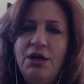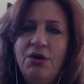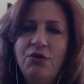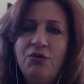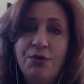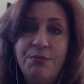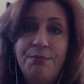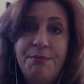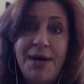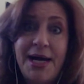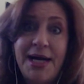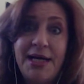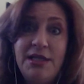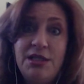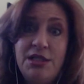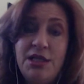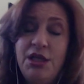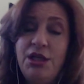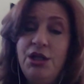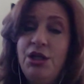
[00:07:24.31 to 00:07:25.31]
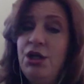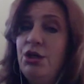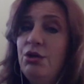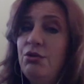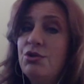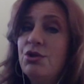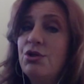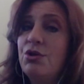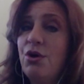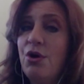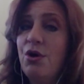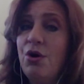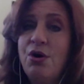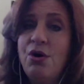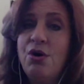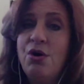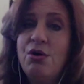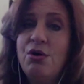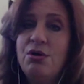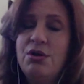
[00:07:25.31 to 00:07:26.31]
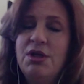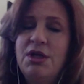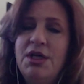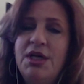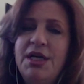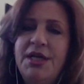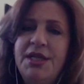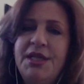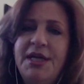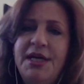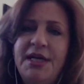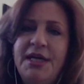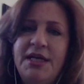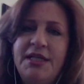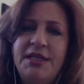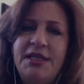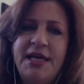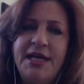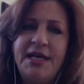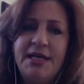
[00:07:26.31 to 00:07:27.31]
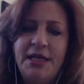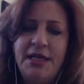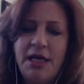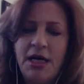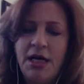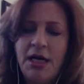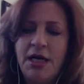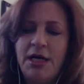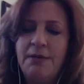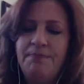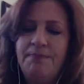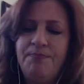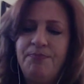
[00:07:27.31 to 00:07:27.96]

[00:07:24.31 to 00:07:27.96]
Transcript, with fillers: reminding you to call, that